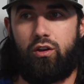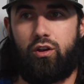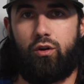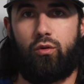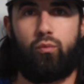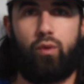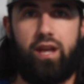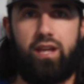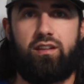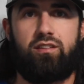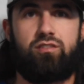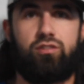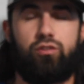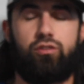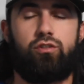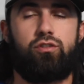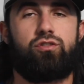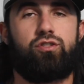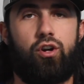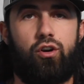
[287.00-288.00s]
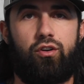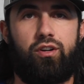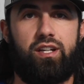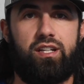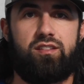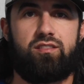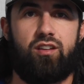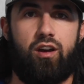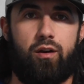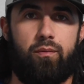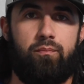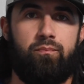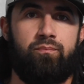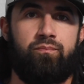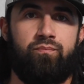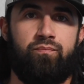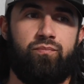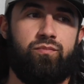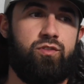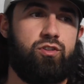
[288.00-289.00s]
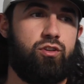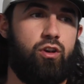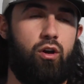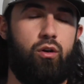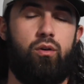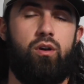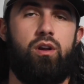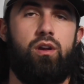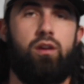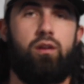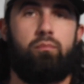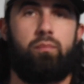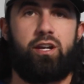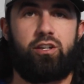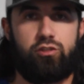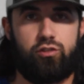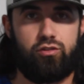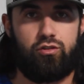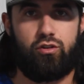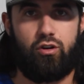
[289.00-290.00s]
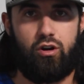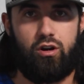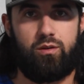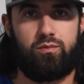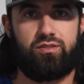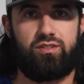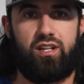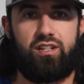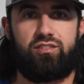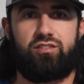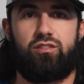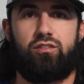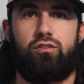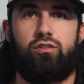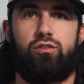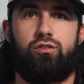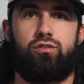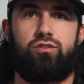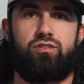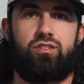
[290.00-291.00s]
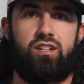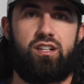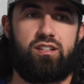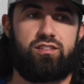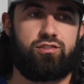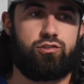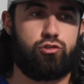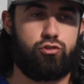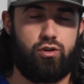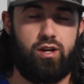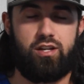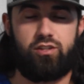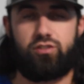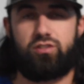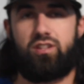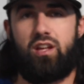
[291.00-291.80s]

you know, waiting until your turn gets up. So make sure your arm's nice and loose and it's stretched.